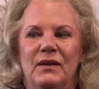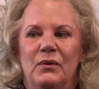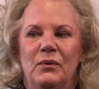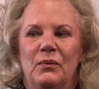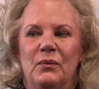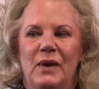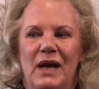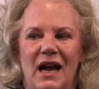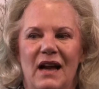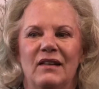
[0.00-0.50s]

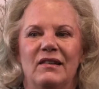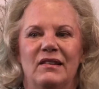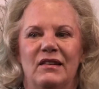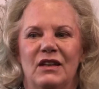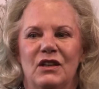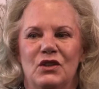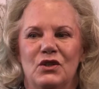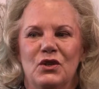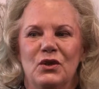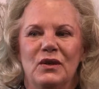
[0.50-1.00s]
We asked
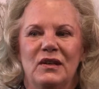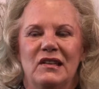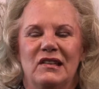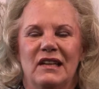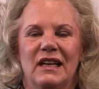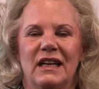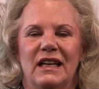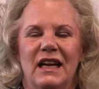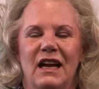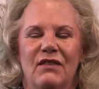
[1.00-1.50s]
the insurance
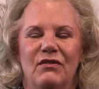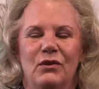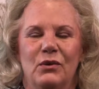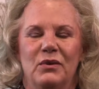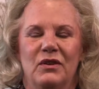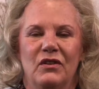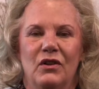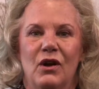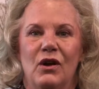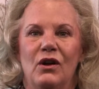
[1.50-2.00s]
lady after it
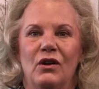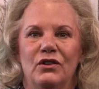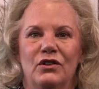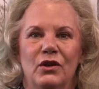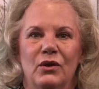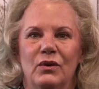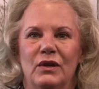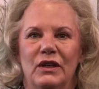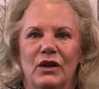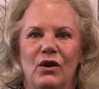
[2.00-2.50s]
was all
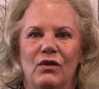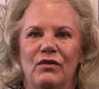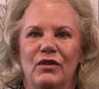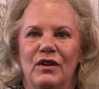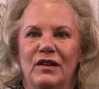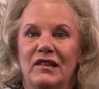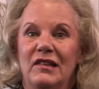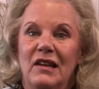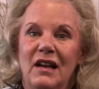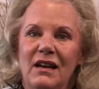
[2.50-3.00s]
totally over
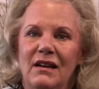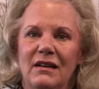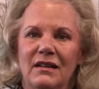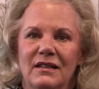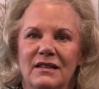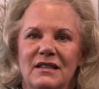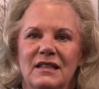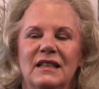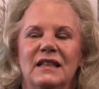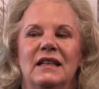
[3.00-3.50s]
and
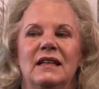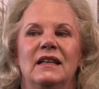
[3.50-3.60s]
settled,